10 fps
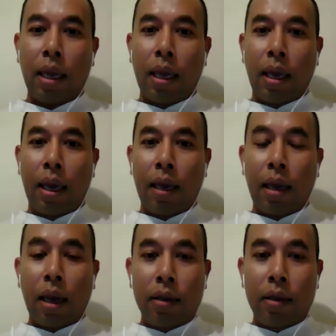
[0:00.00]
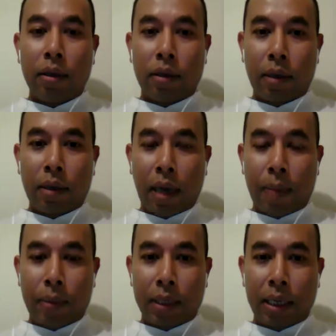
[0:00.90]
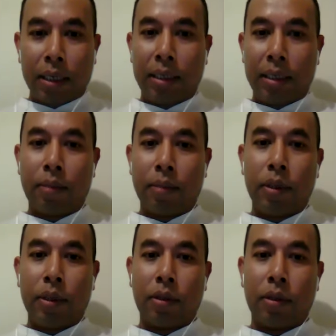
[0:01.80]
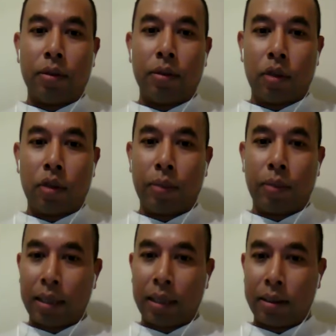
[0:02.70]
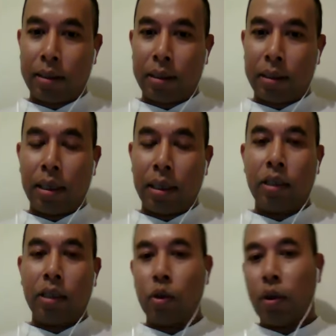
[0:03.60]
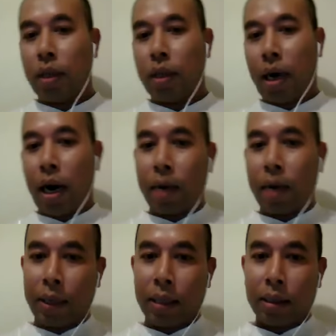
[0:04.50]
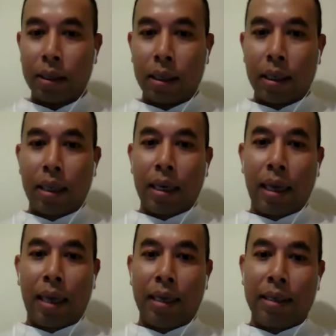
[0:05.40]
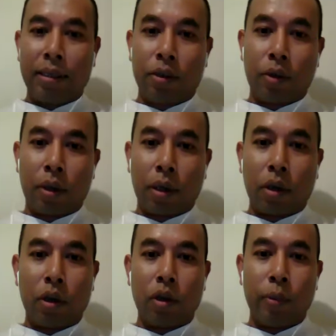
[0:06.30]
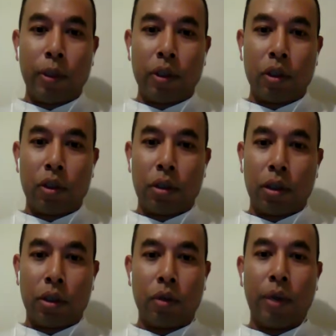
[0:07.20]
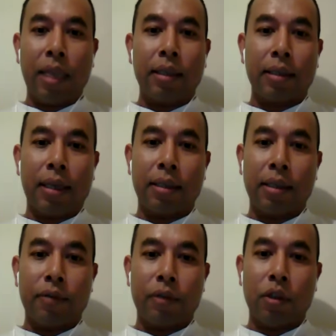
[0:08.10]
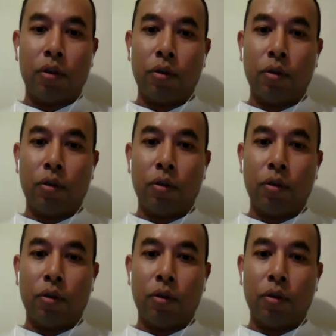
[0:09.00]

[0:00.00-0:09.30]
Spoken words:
And another third applicant is Mr. Jim Jackson's. He's doing RPO, and he's doing contribute to health and safety to